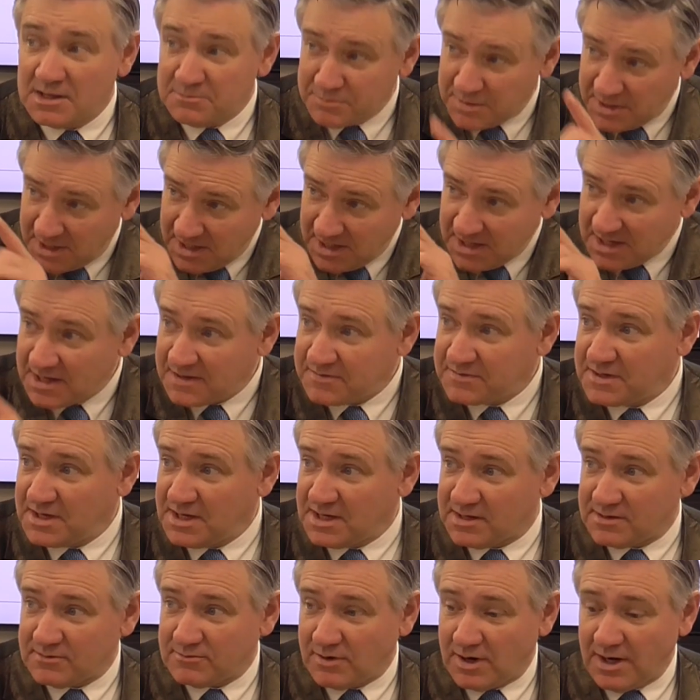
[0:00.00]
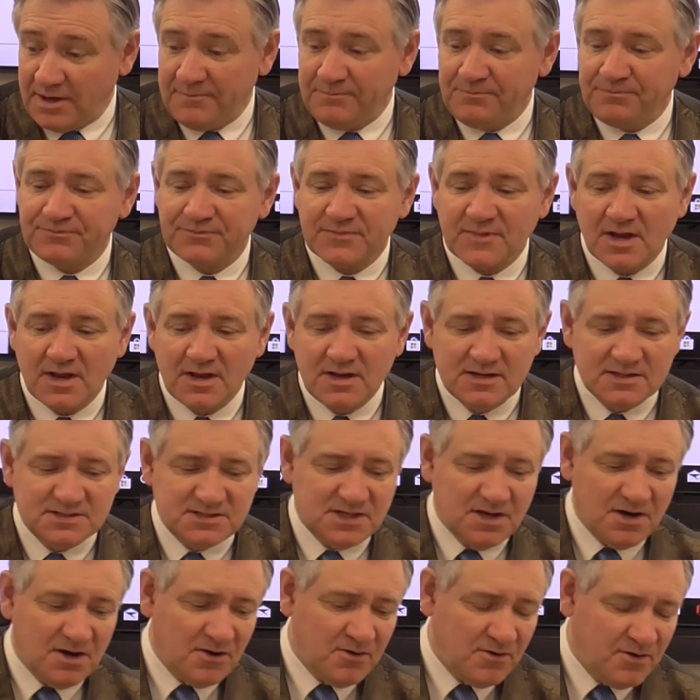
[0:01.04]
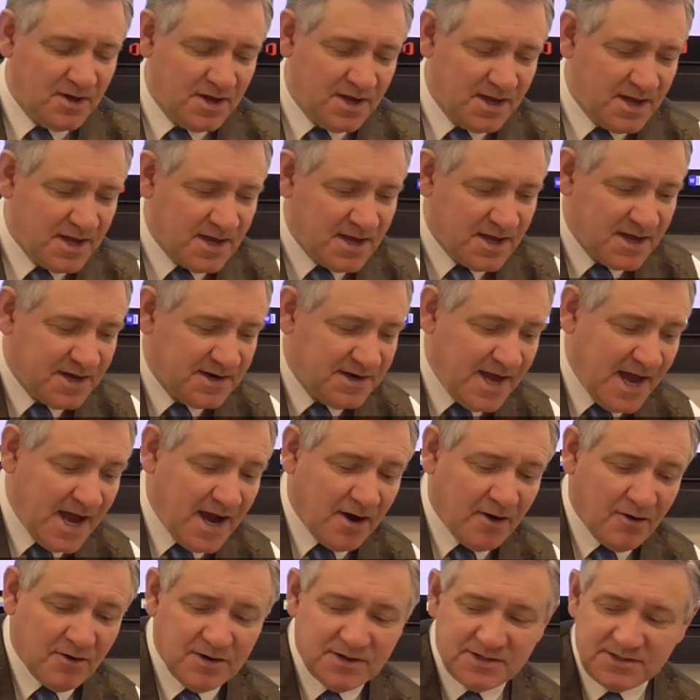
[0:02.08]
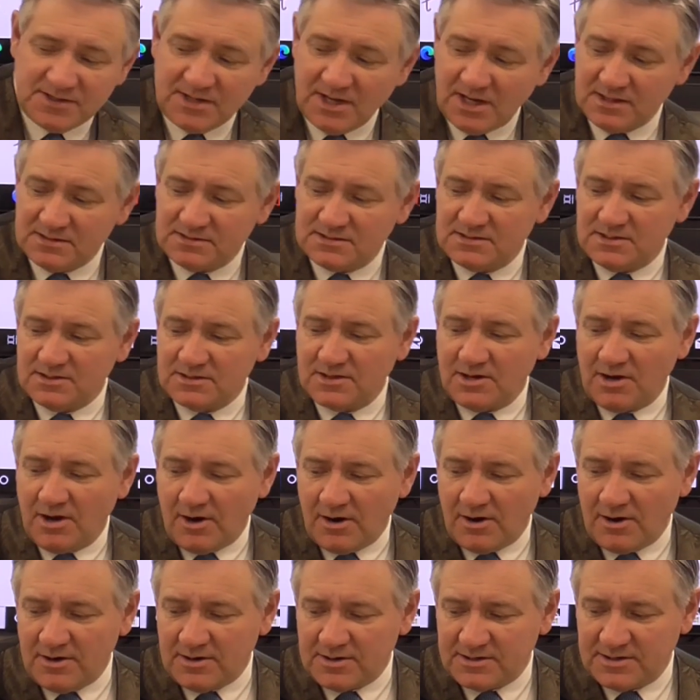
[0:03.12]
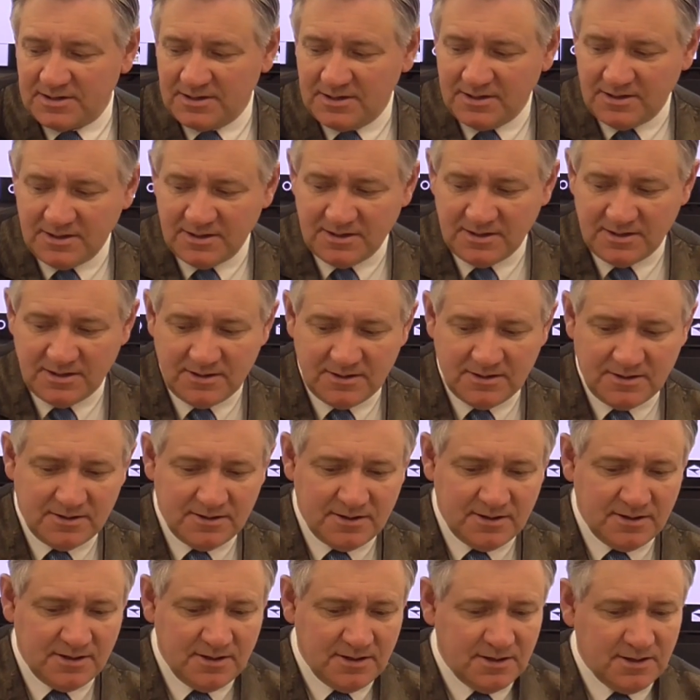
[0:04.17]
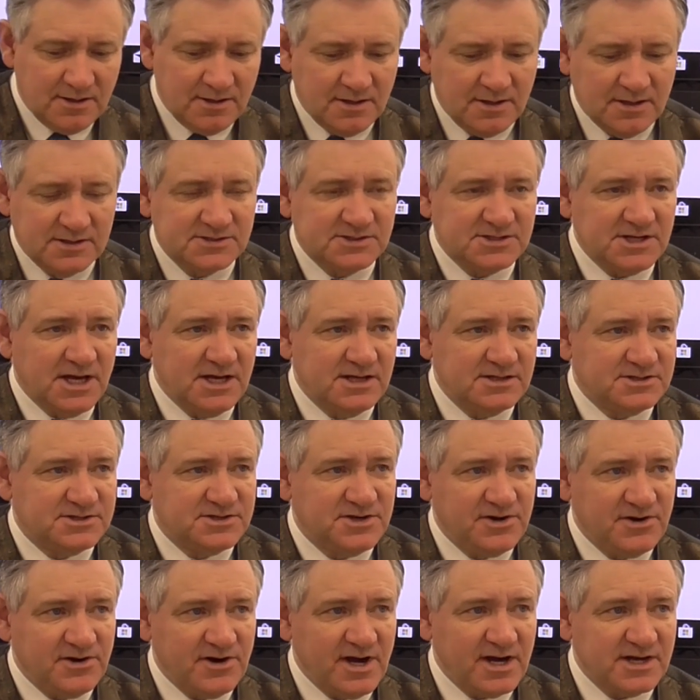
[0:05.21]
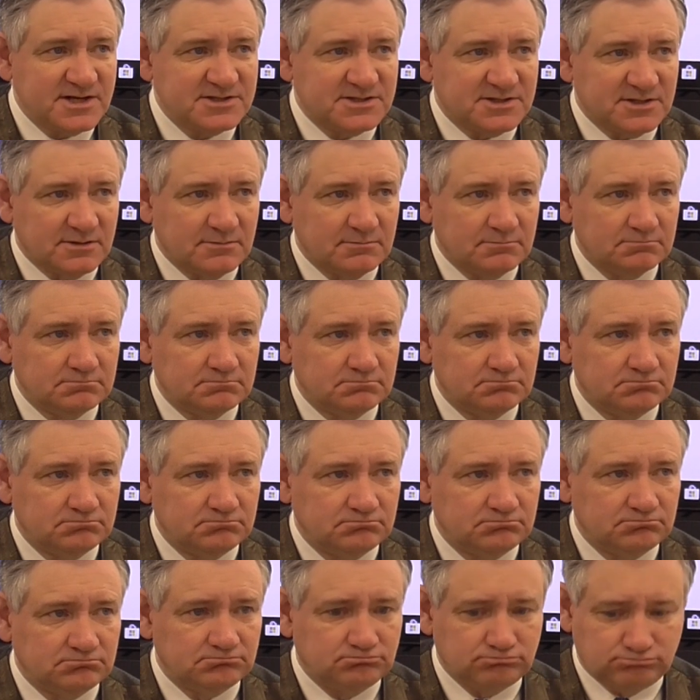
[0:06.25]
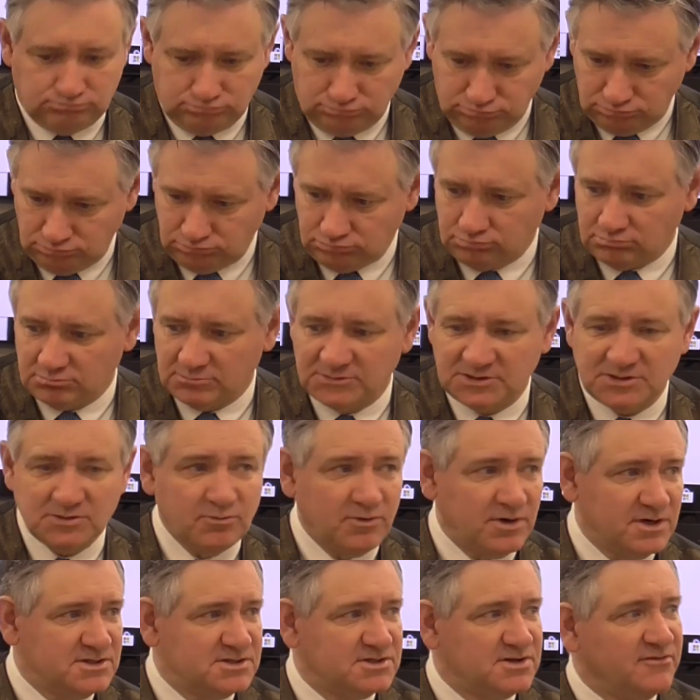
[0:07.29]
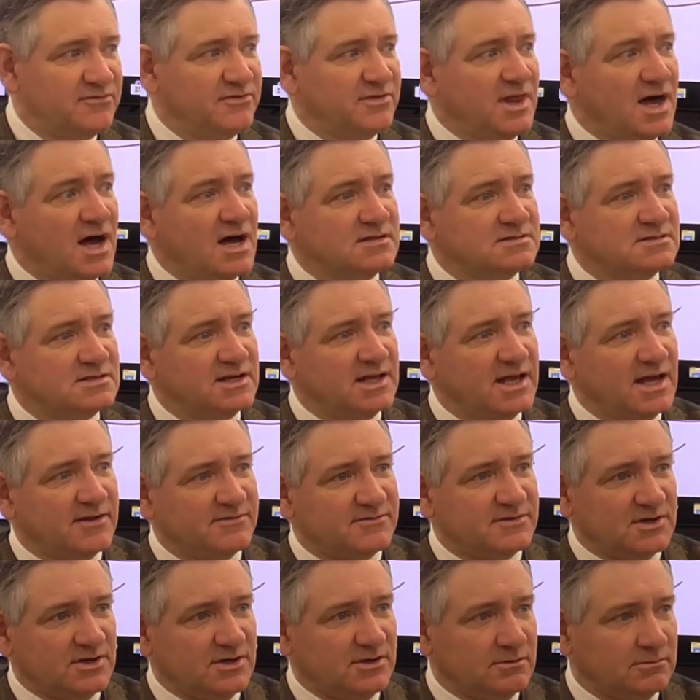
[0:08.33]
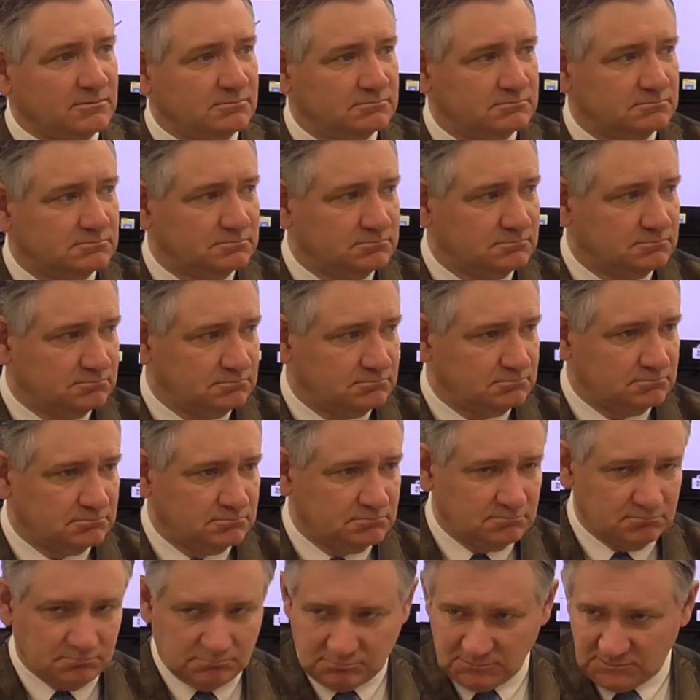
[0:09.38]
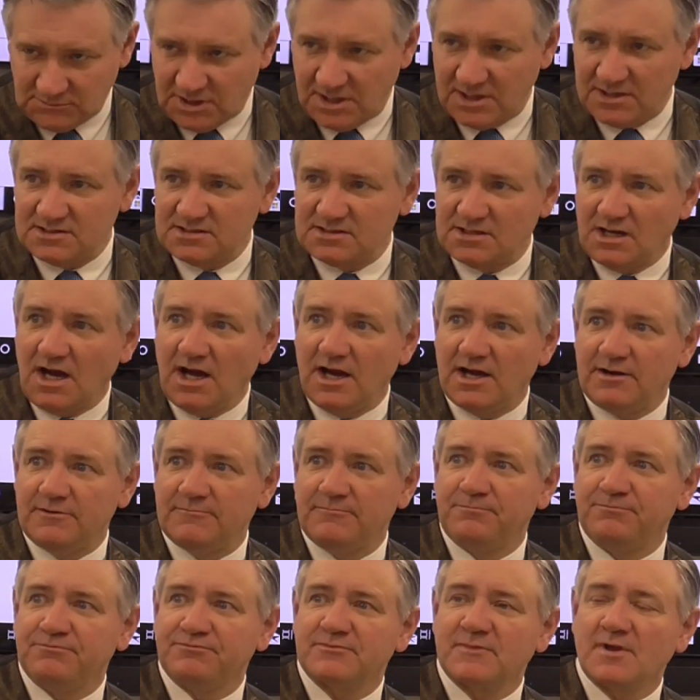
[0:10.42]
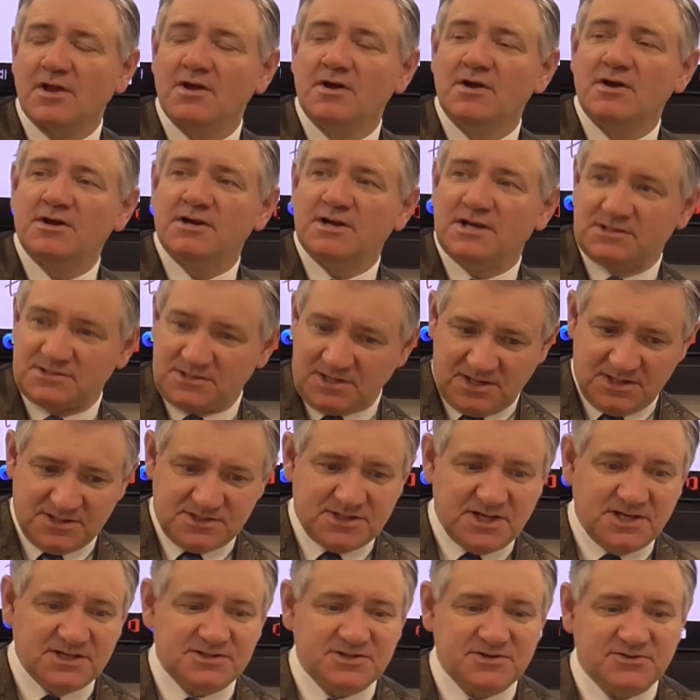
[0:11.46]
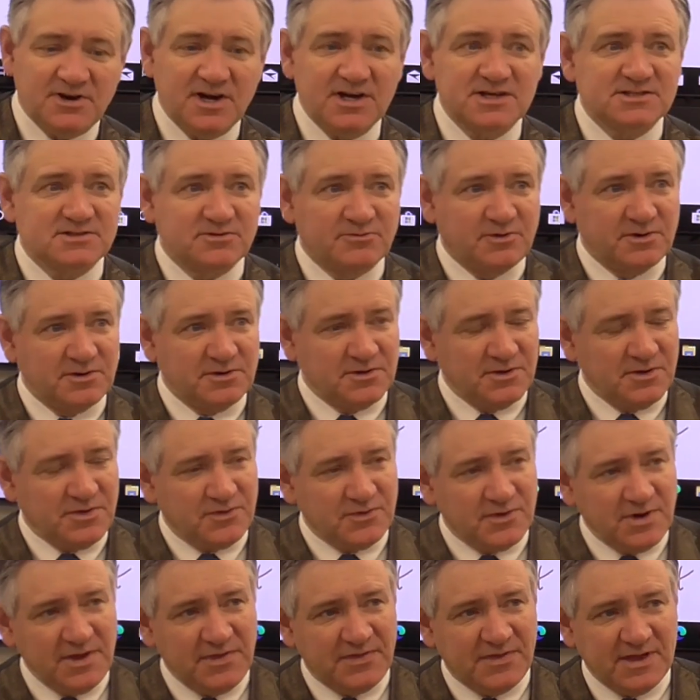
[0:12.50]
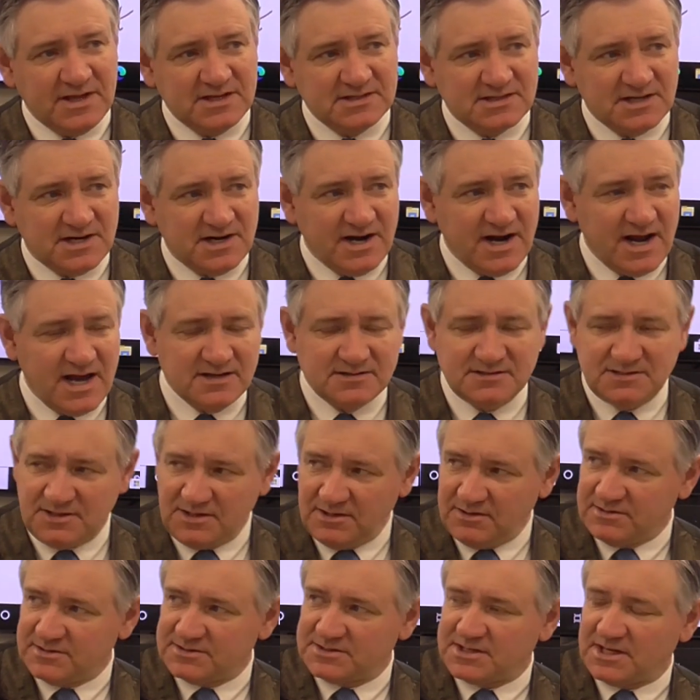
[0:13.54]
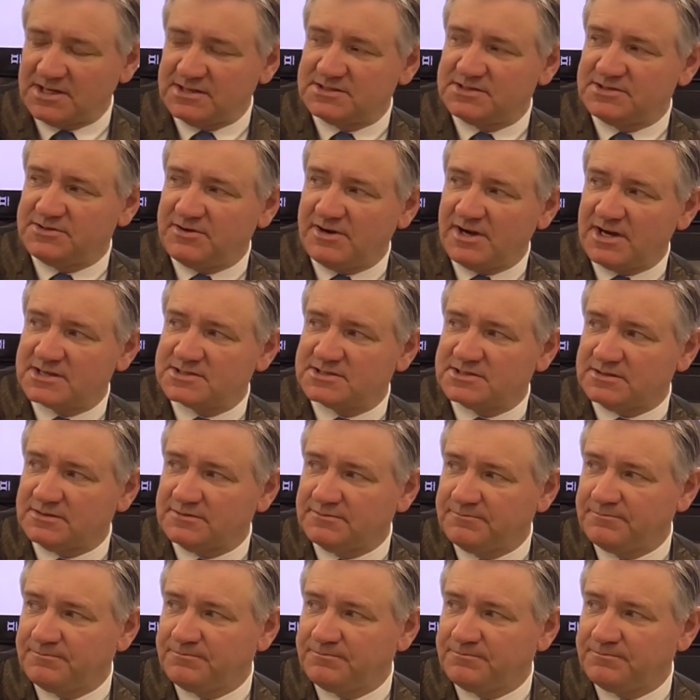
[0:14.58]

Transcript: Beginning at the end, right? So now, does the cart change direction? So what does your velocity have to do? Change sign. It's going to change direction. What are the 3 things that it has to do to change the direction?